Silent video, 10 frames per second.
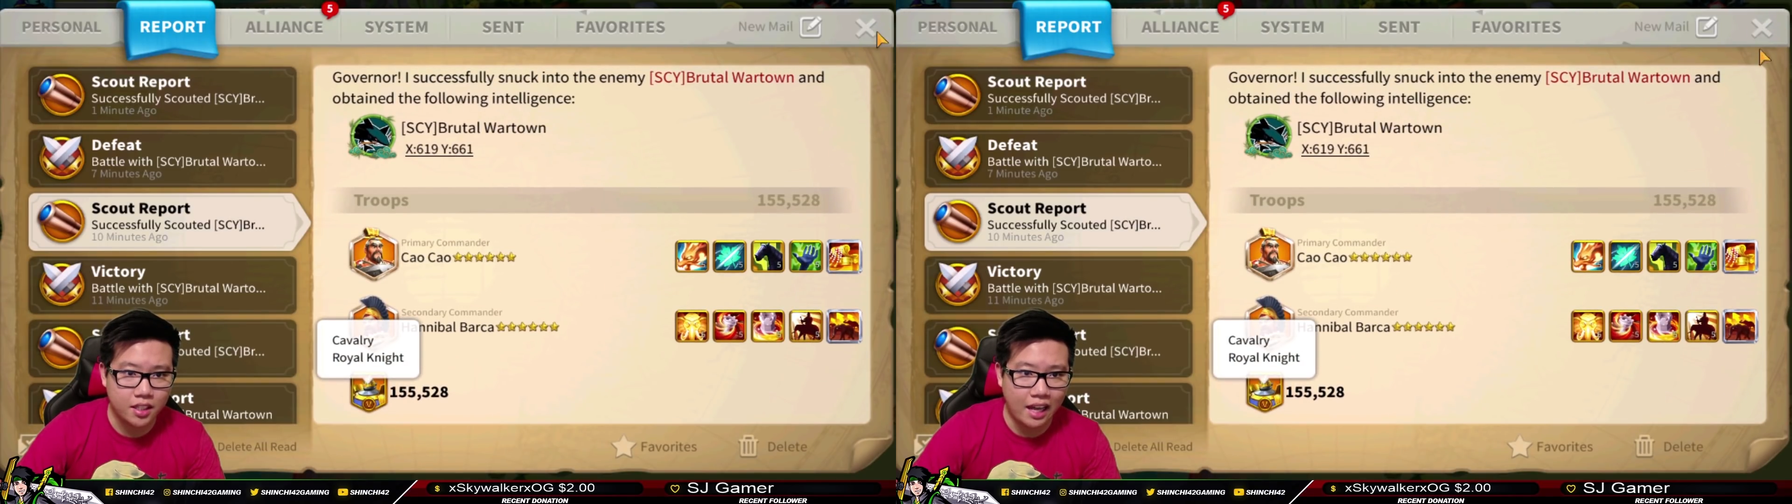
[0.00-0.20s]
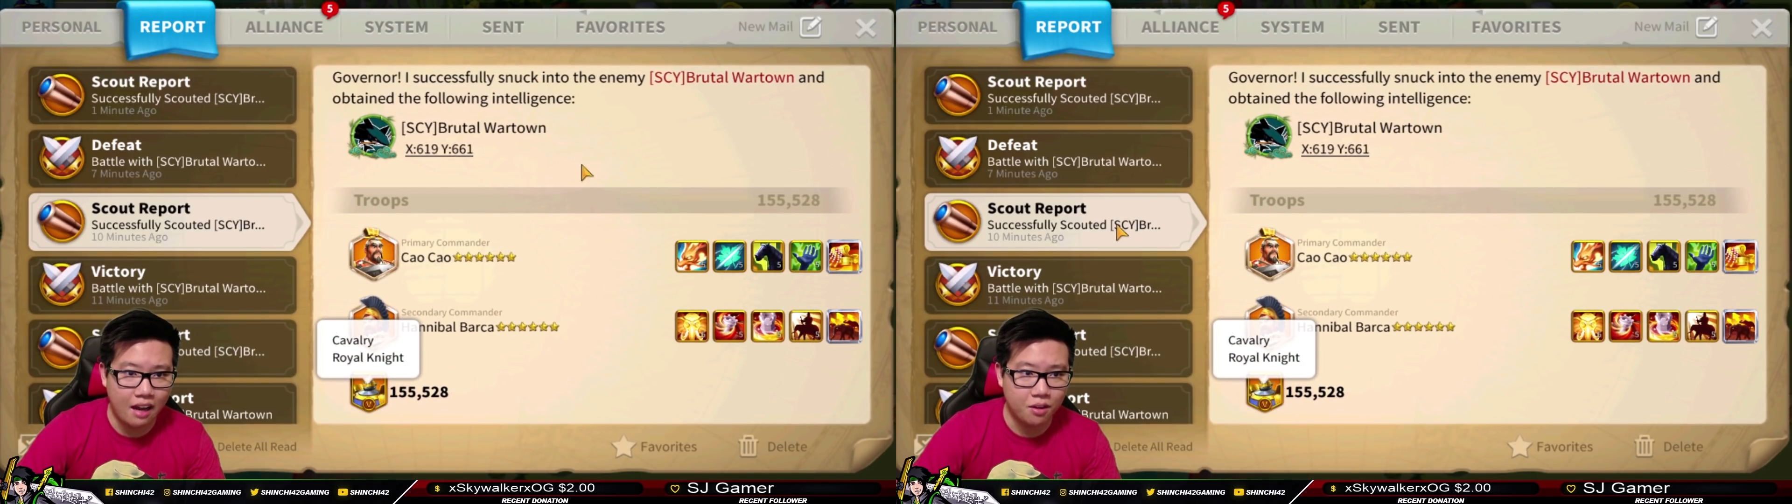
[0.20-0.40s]

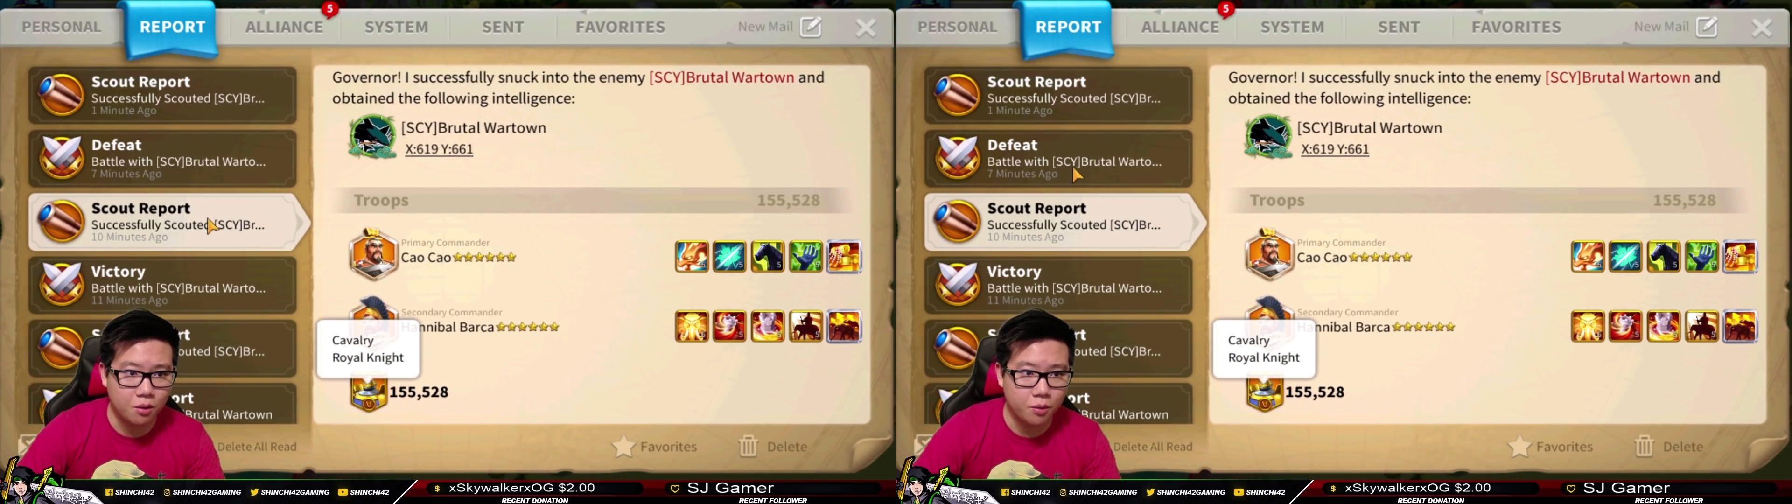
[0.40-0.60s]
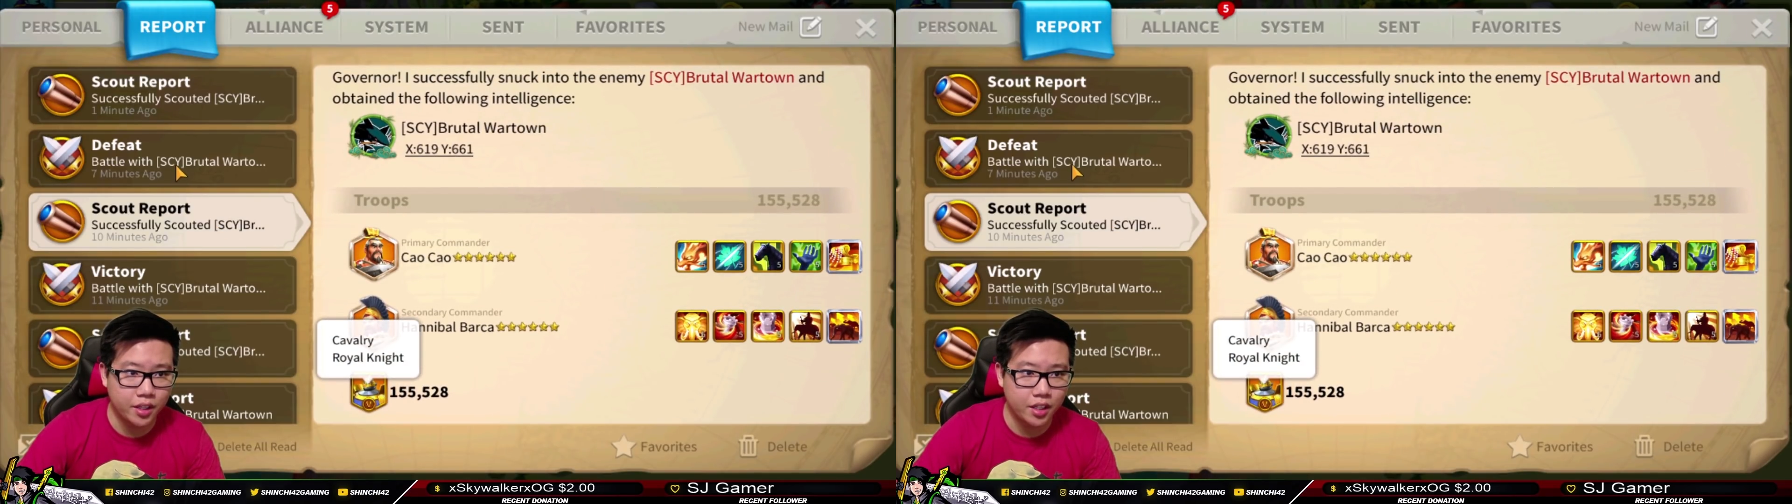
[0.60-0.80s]

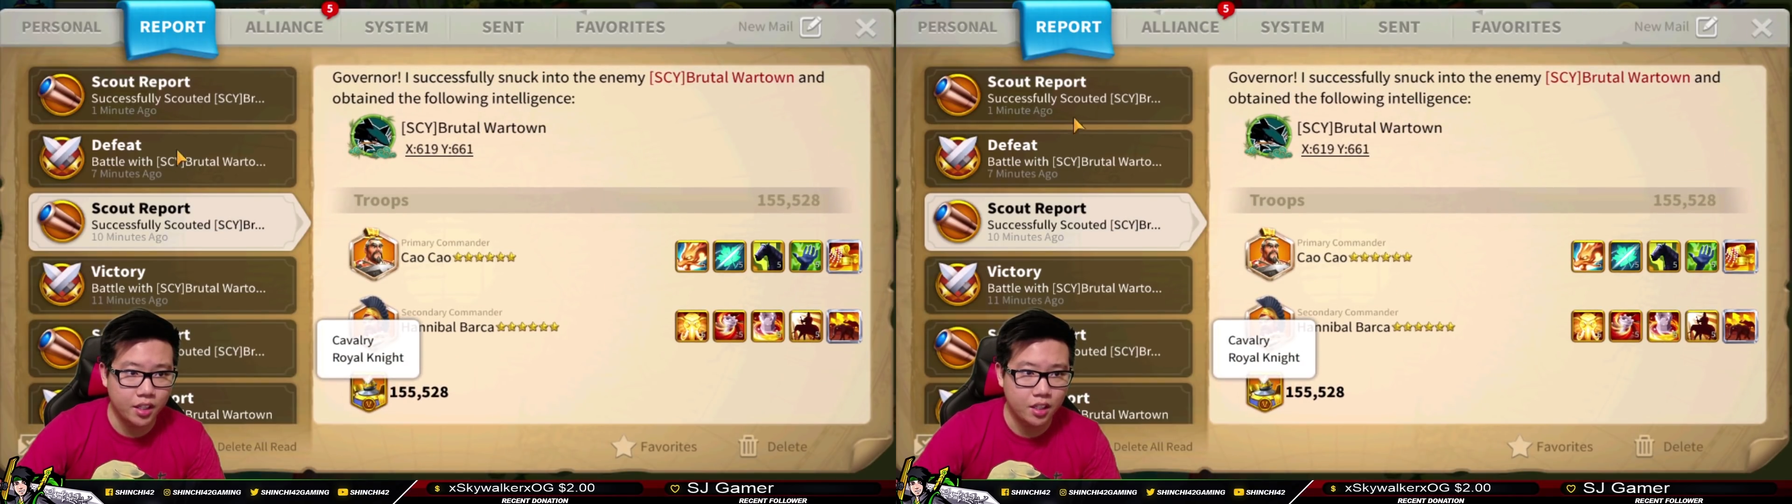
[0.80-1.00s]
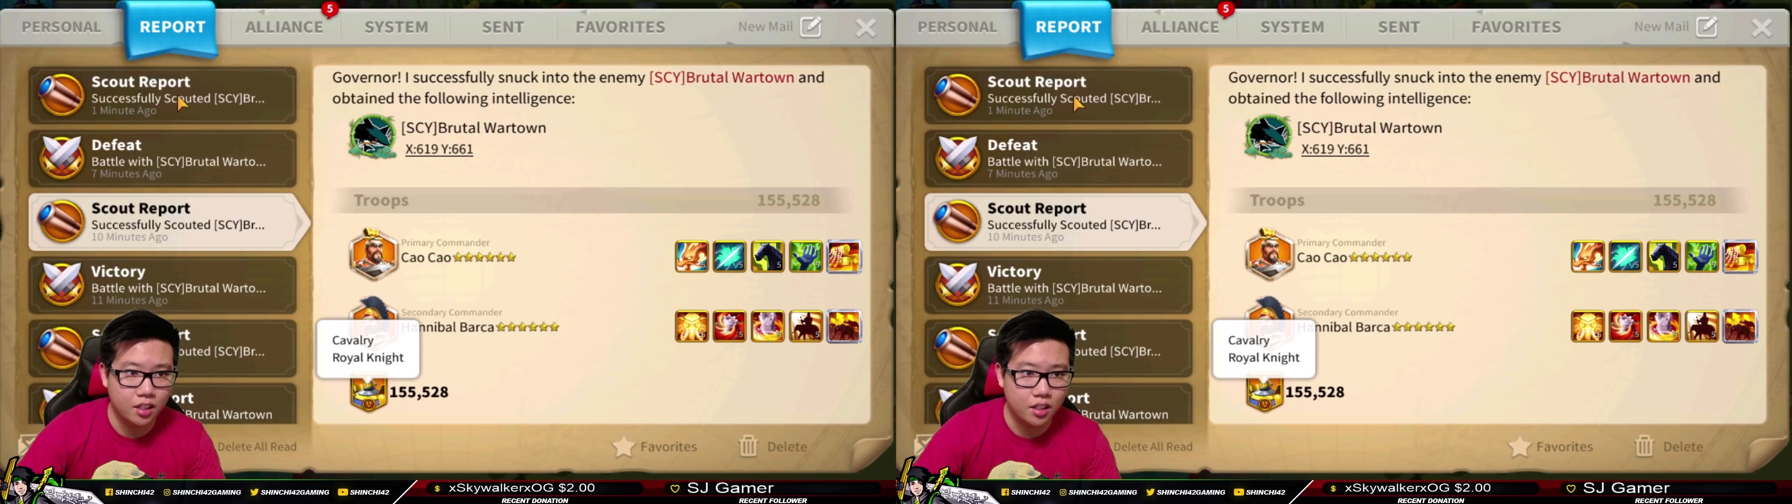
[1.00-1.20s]

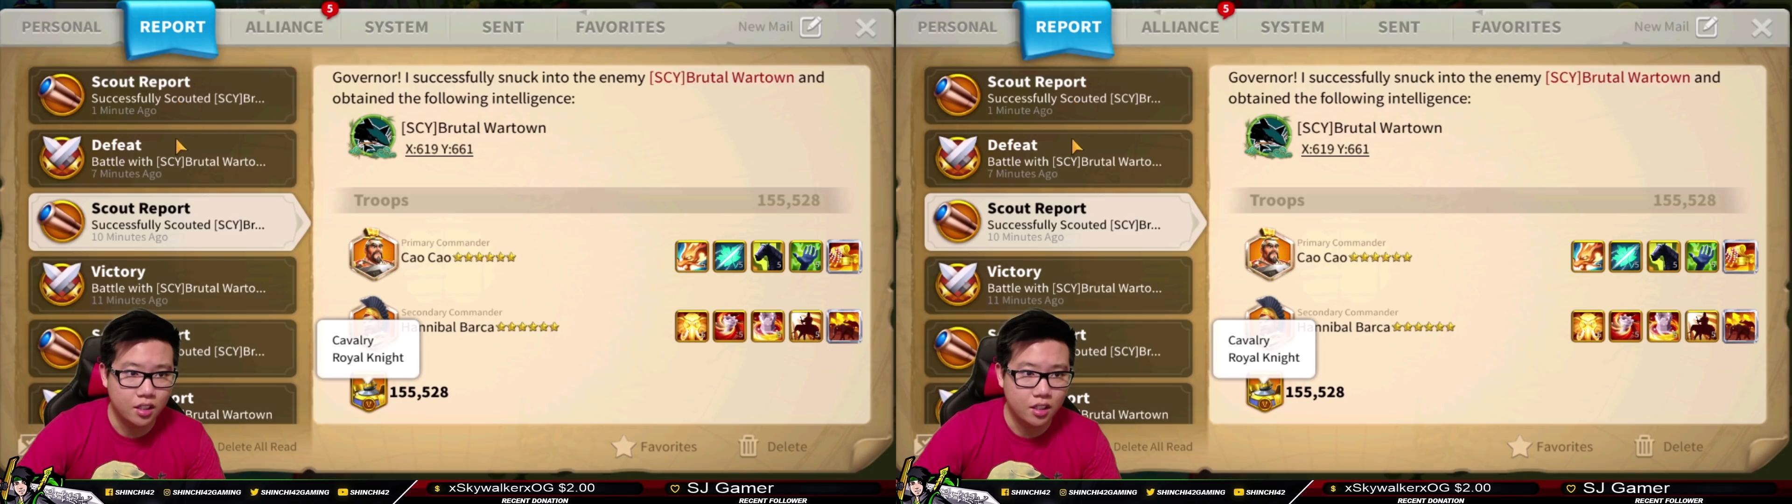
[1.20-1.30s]
cavalry.